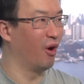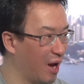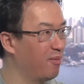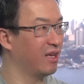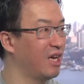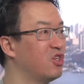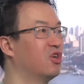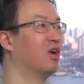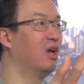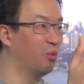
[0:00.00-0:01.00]

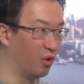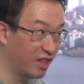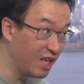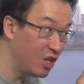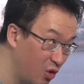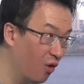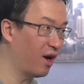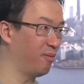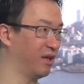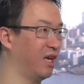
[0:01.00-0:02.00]
application within your
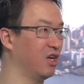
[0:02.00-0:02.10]
application.